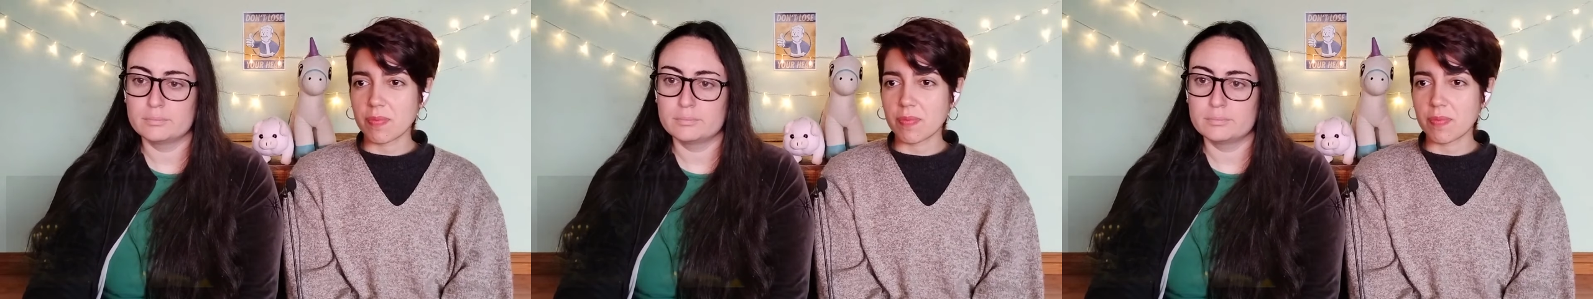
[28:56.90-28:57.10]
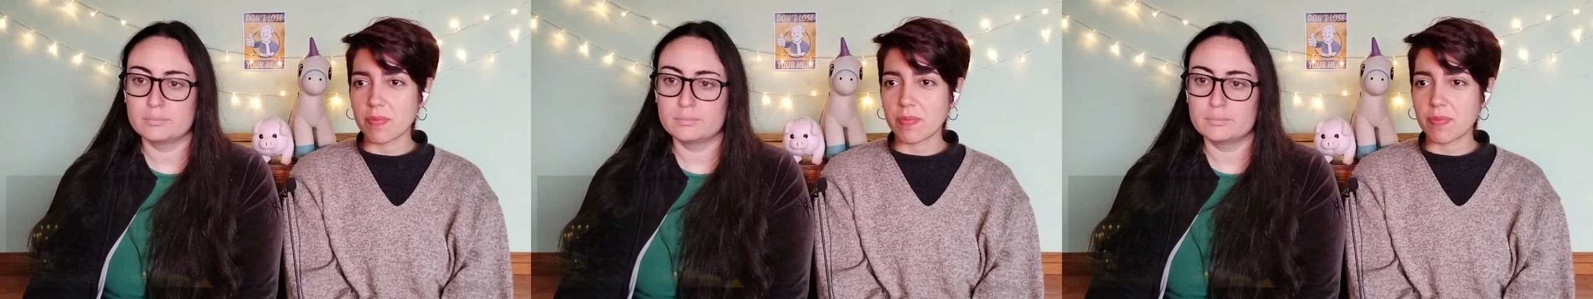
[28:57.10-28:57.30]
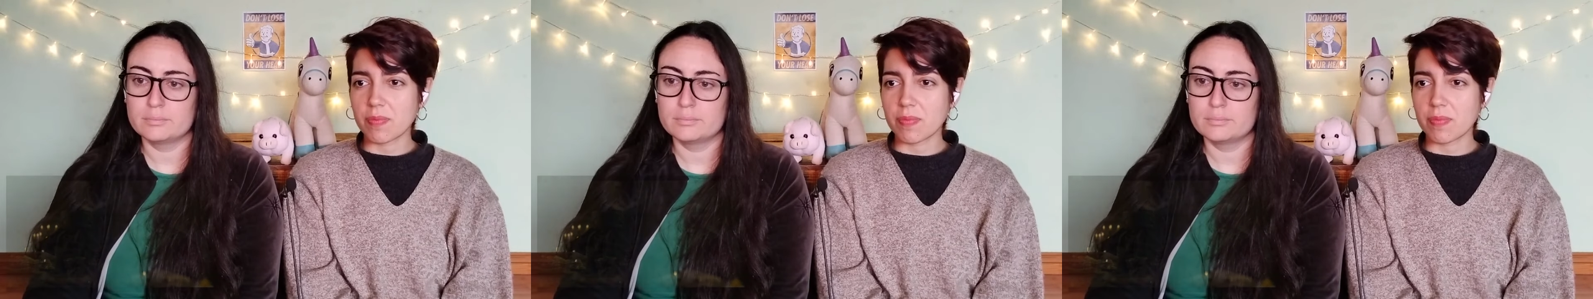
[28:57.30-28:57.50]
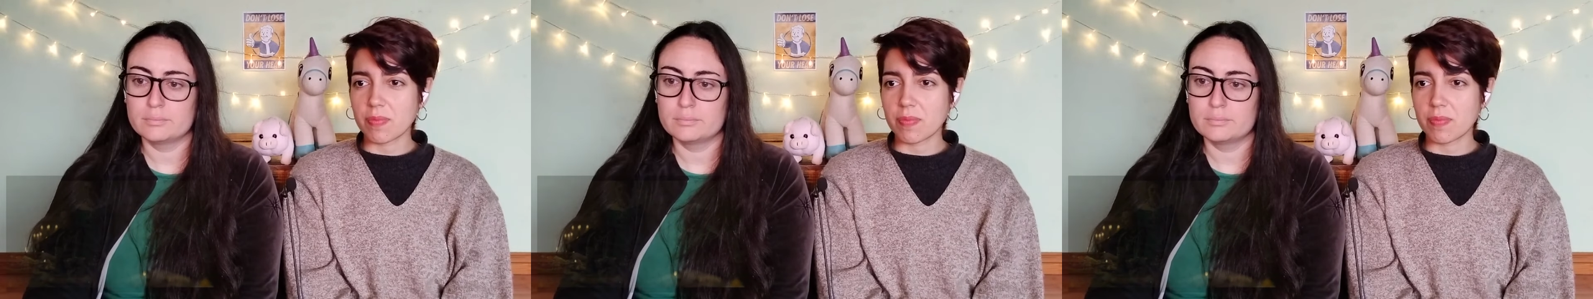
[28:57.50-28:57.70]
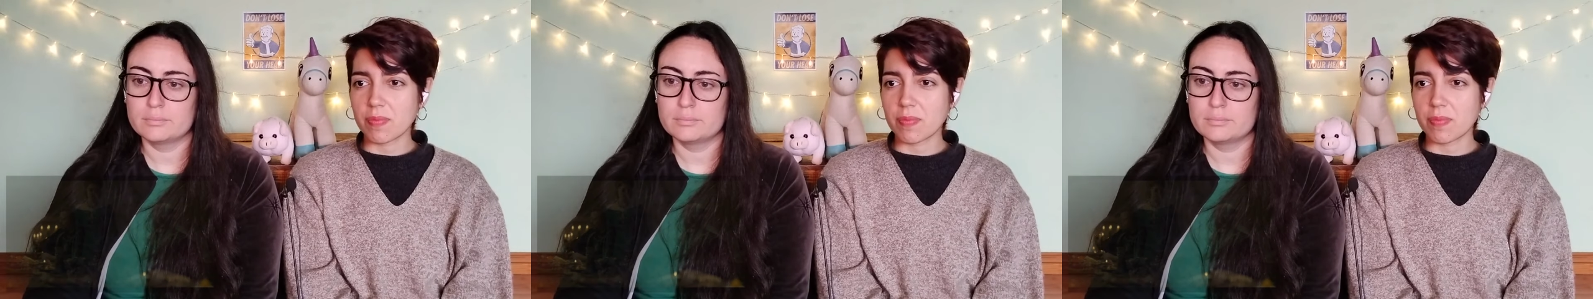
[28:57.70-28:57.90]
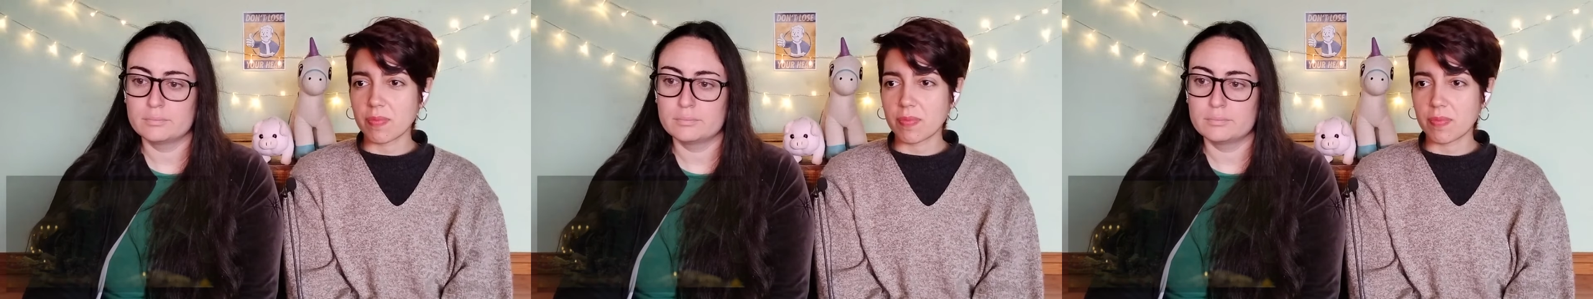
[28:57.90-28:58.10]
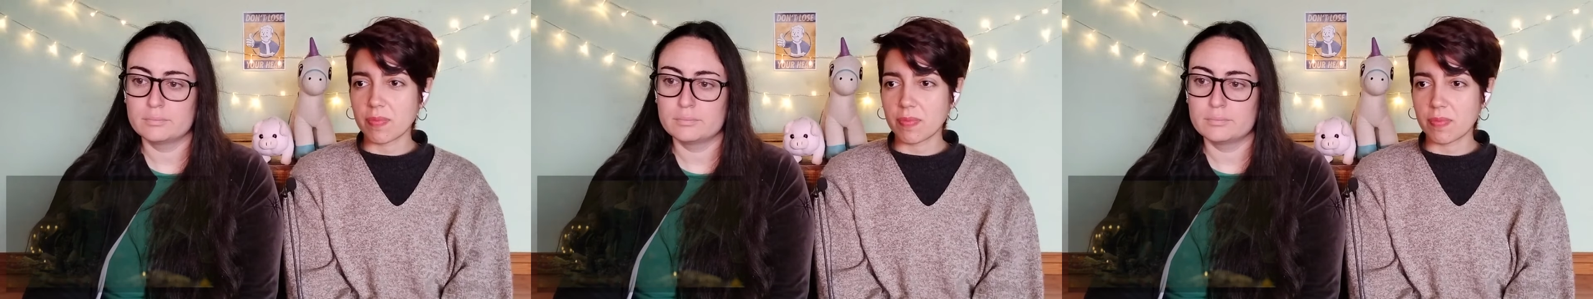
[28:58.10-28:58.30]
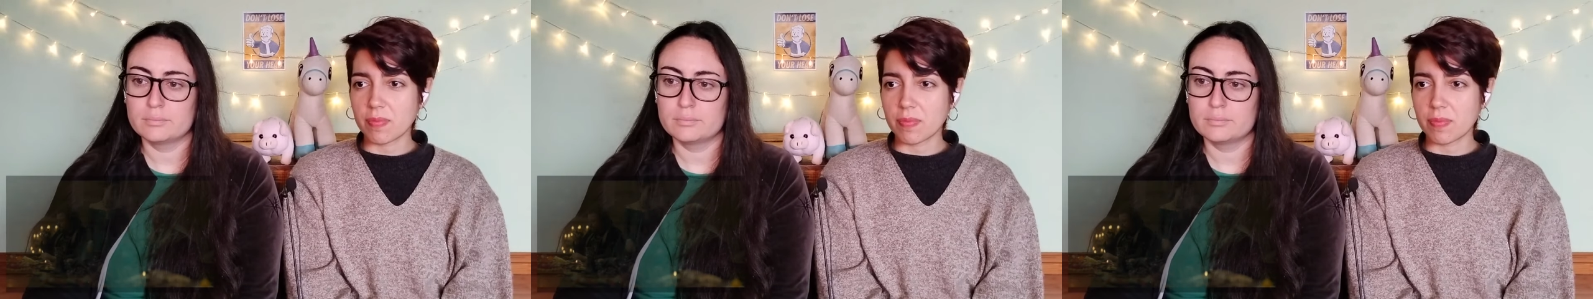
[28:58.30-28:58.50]

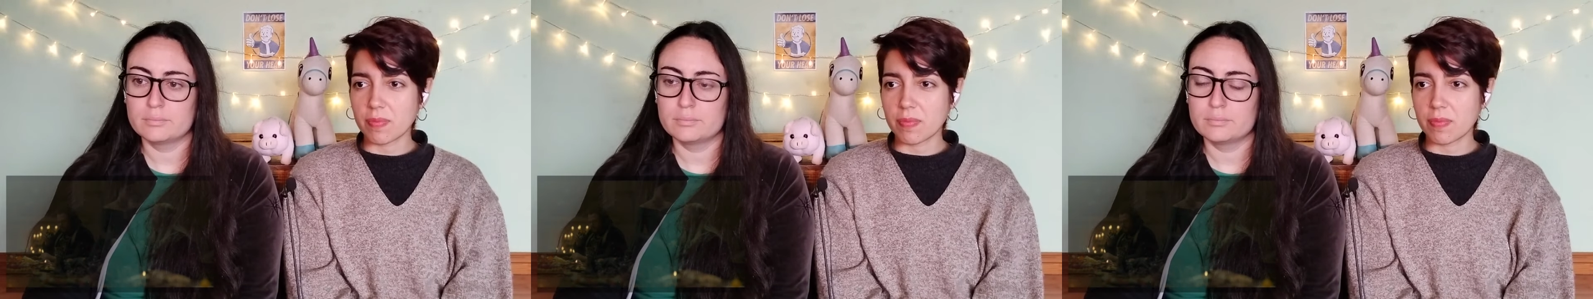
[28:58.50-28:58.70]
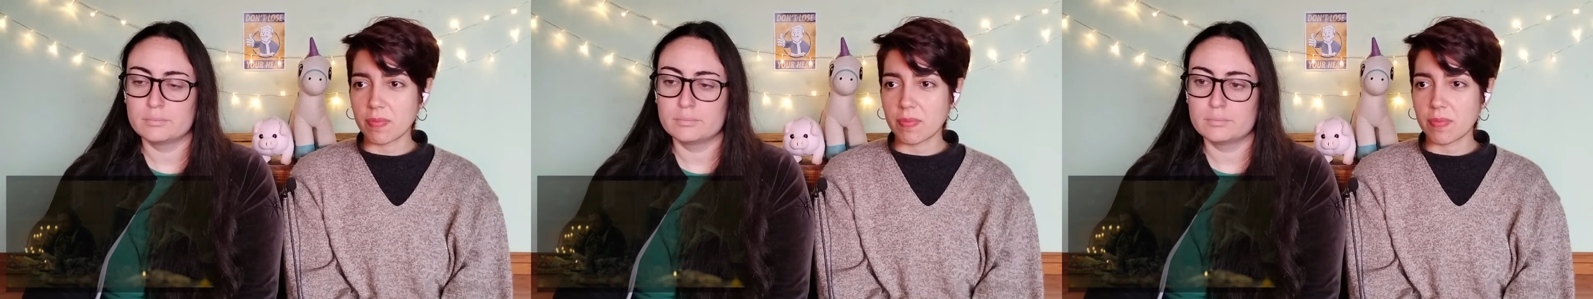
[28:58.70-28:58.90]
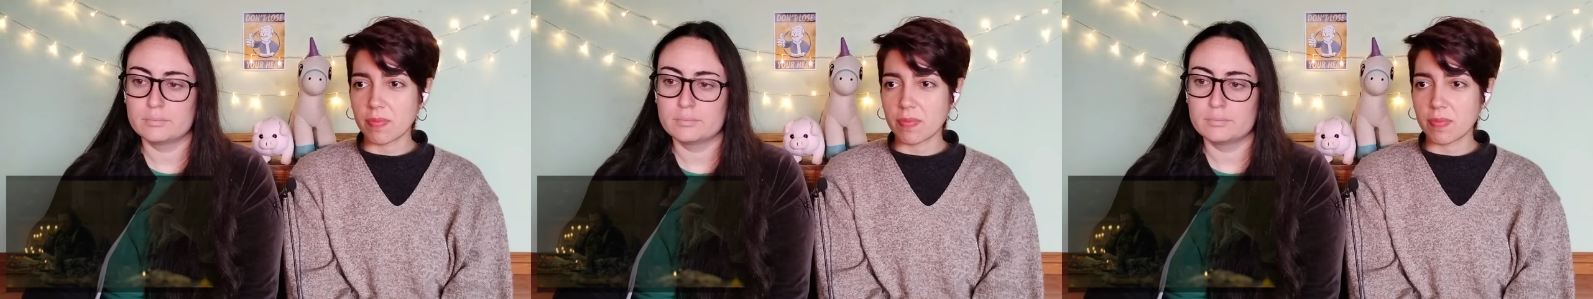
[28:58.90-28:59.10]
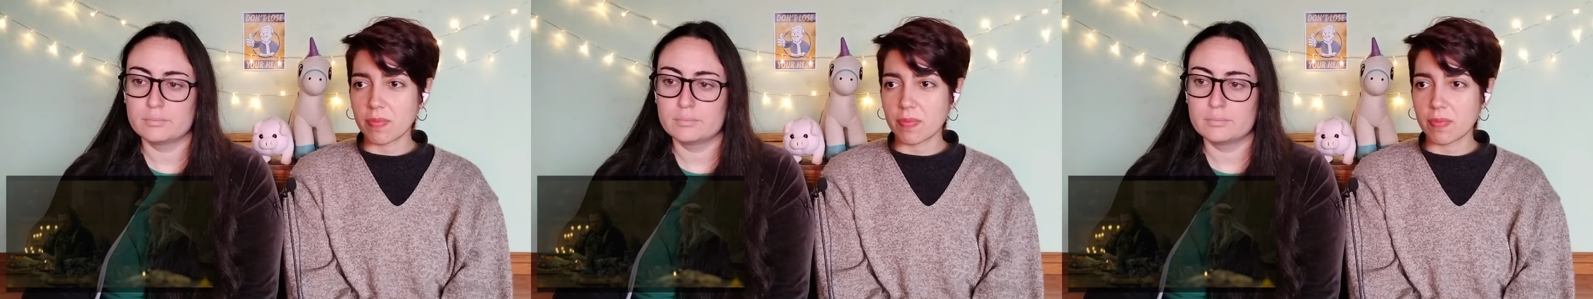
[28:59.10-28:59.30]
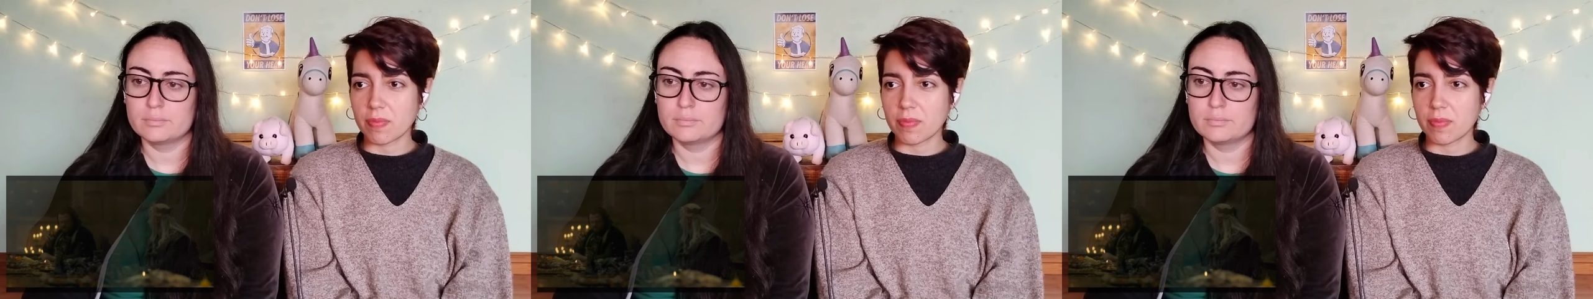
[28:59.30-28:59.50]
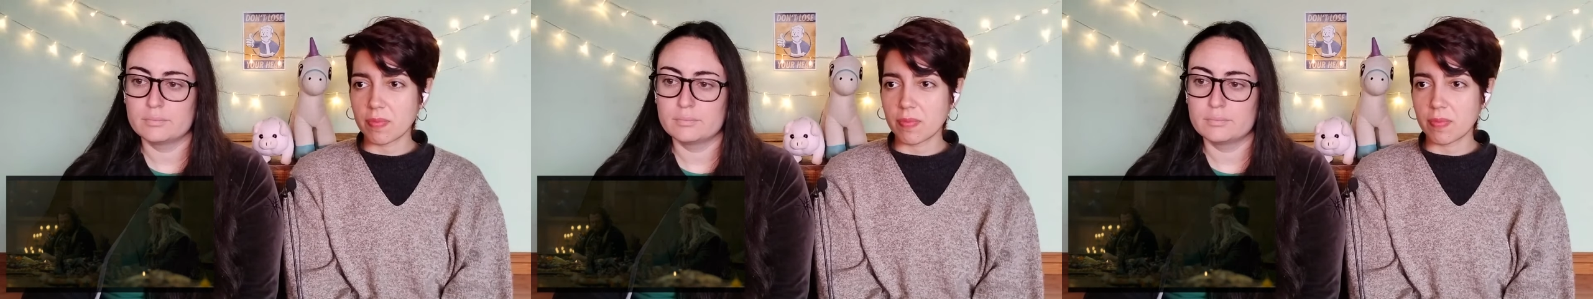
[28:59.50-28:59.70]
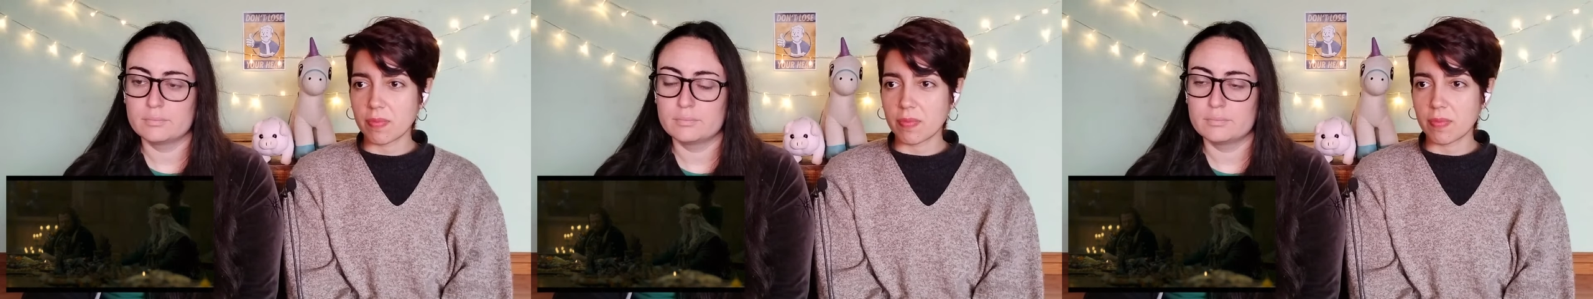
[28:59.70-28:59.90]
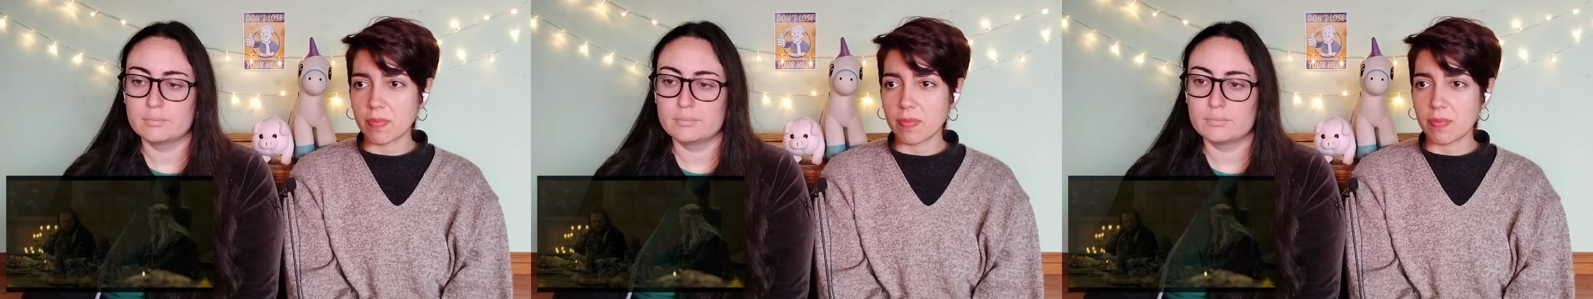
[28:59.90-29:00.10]

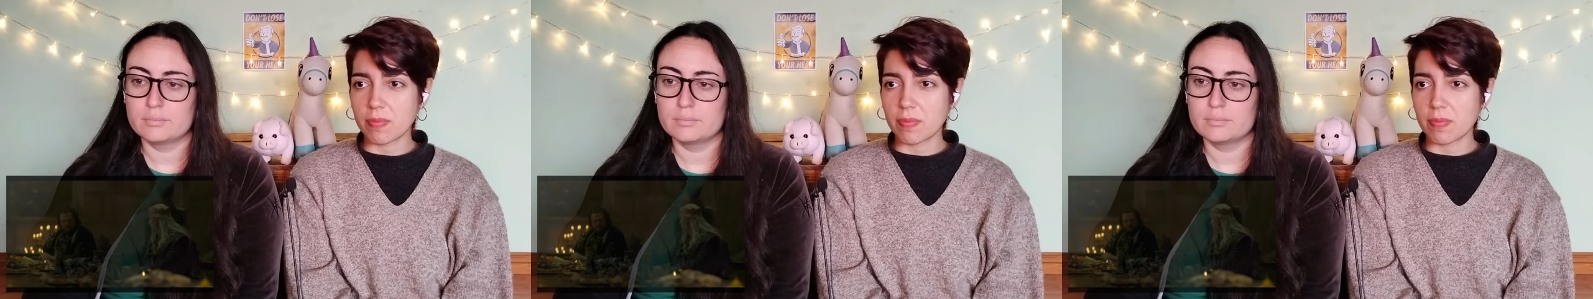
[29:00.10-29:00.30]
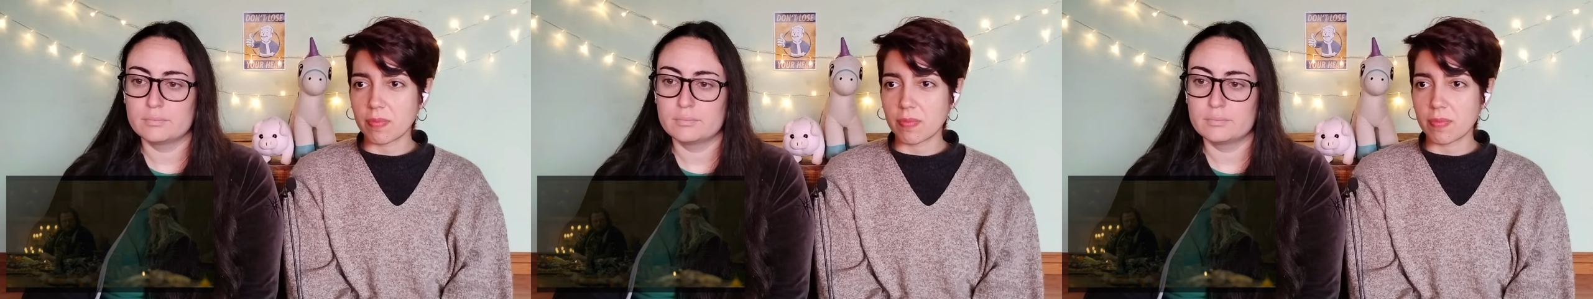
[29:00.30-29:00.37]
Nothing is said.